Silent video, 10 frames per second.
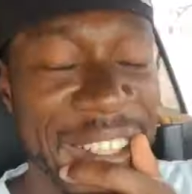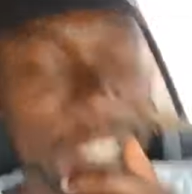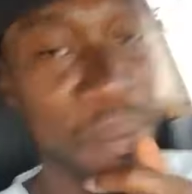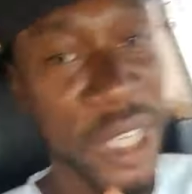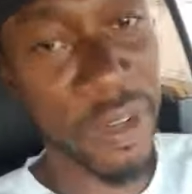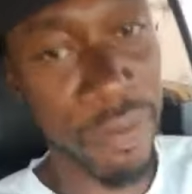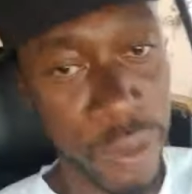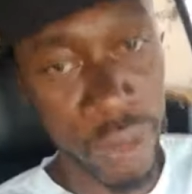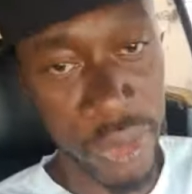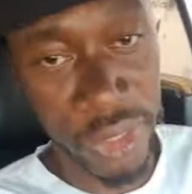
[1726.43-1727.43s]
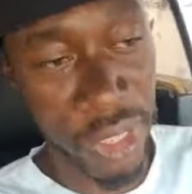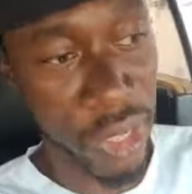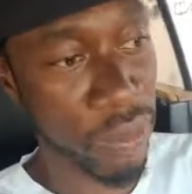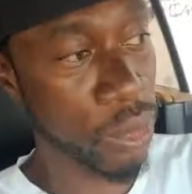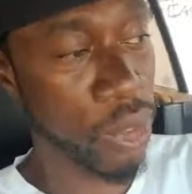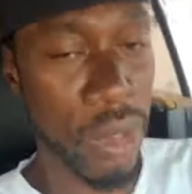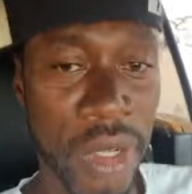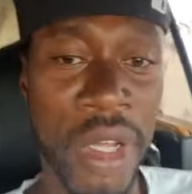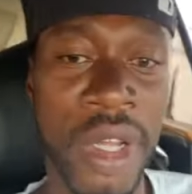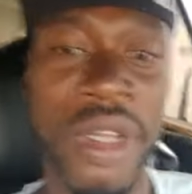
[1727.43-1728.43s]
Some interviews and stuff I'm
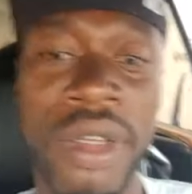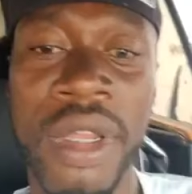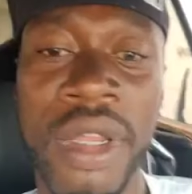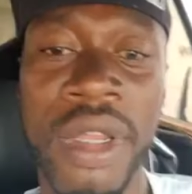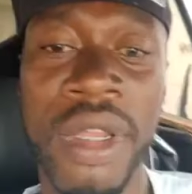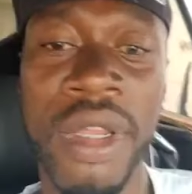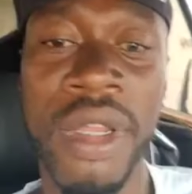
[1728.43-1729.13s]
doing. You know how we